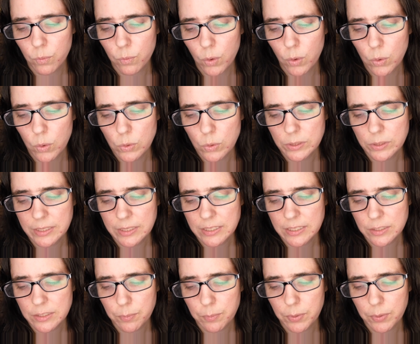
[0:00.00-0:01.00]
roll
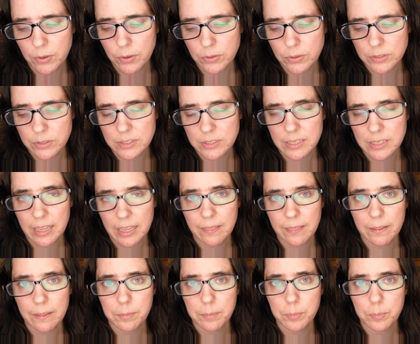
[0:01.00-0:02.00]
into balls,
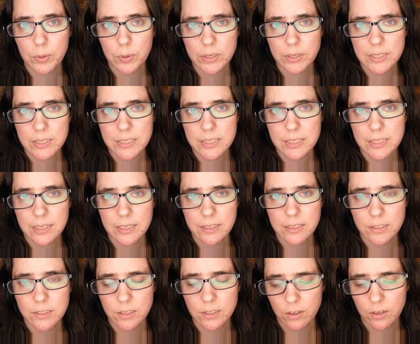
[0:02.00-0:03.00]
and then put
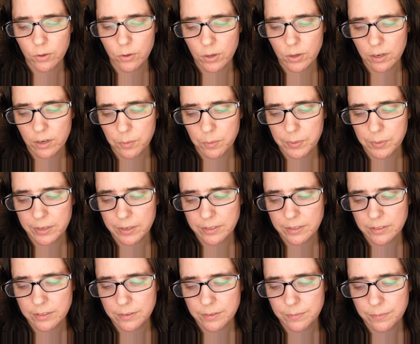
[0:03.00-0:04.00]
into the crock
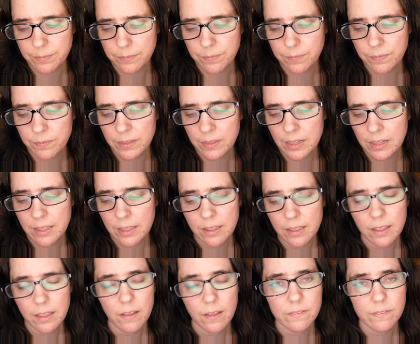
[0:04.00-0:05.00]
pot.
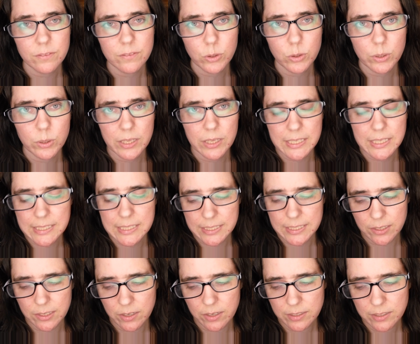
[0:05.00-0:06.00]
For the
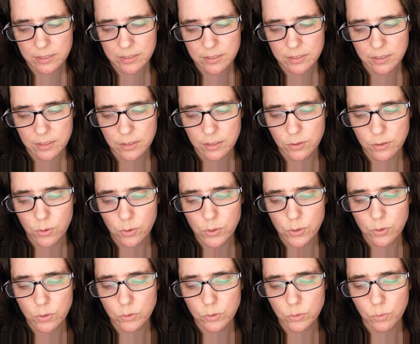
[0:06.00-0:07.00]
sauce, you
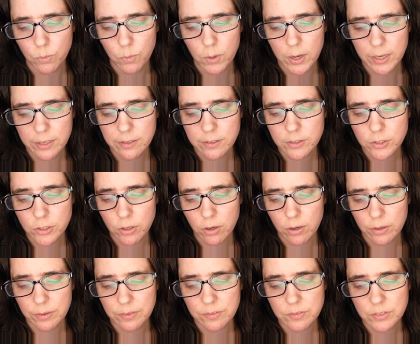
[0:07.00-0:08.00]
use 1
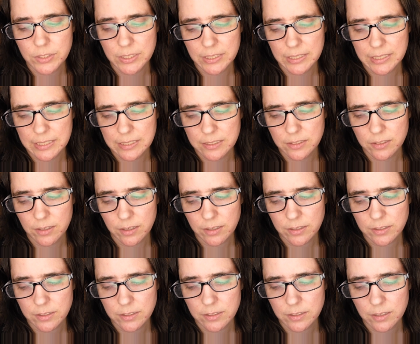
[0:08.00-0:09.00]
jar of chili
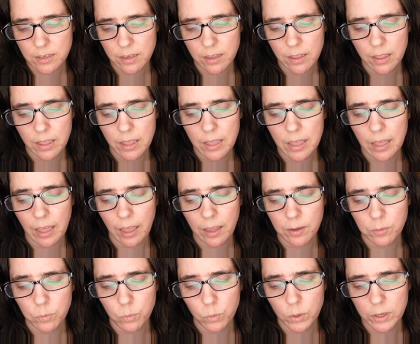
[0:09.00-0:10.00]
sauce
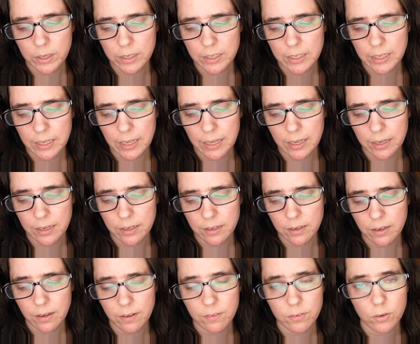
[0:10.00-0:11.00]
and 1 can
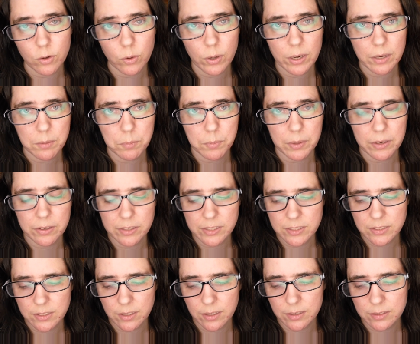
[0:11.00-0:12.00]
of cranberry
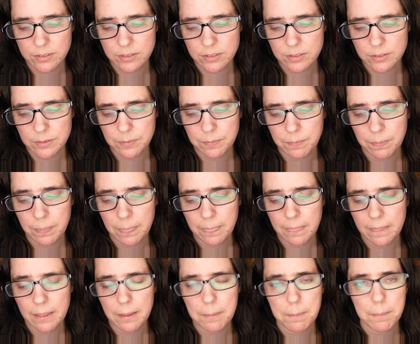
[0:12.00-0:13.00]
sauce.
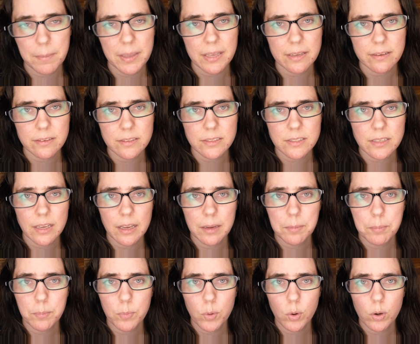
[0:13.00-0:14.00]
Mix
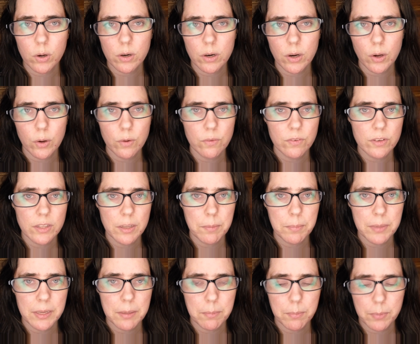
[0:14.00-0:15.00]
and pour over the
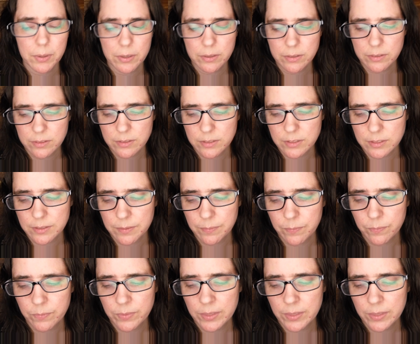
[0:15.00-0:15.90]
meatballs.